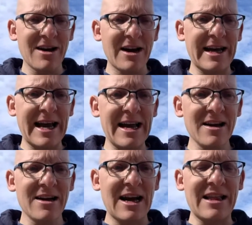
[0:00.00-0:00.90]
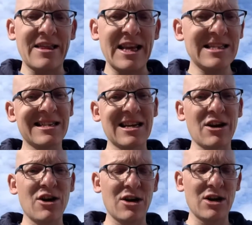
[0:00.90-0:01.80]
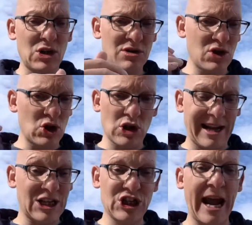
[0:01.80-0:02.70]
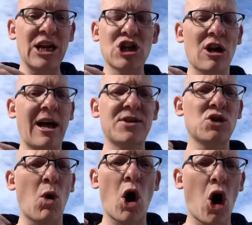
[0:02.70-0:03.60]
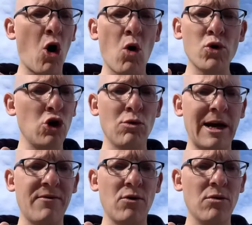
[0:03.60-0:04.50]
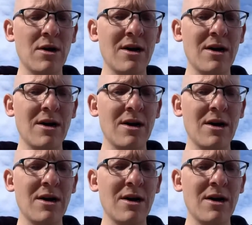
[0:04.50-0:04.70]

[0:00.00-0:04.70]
Okay, and this gonna like change lives to a whole new level.